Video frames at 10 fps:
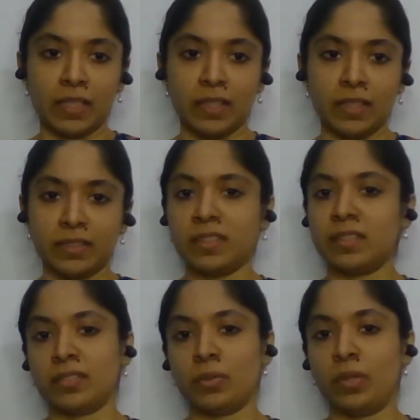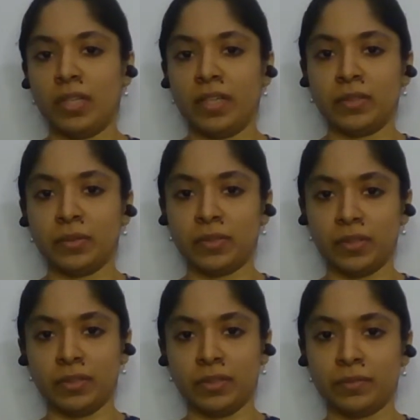Uh, this is all I know
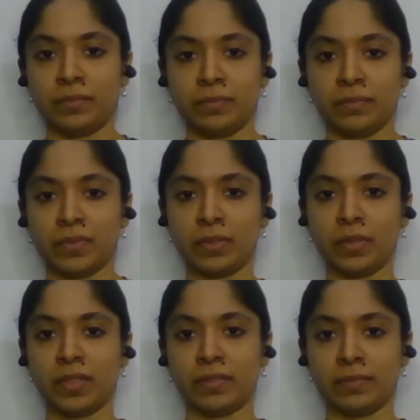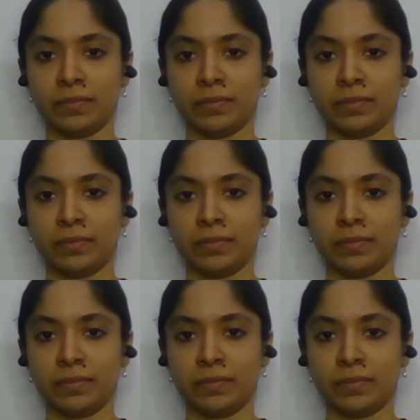here. So yeah.